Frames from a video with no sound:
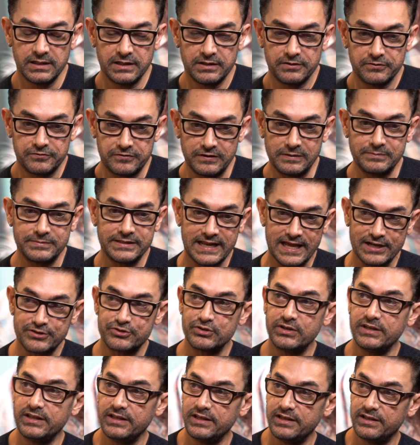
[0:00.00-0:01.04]
film that
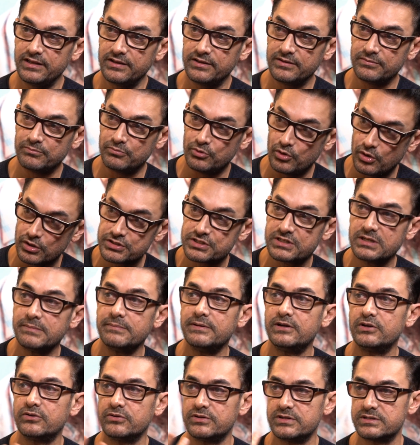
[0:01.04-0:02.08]
actually launched him
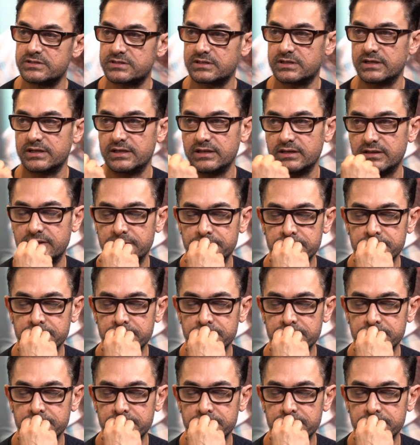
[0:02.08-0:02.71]
into his career.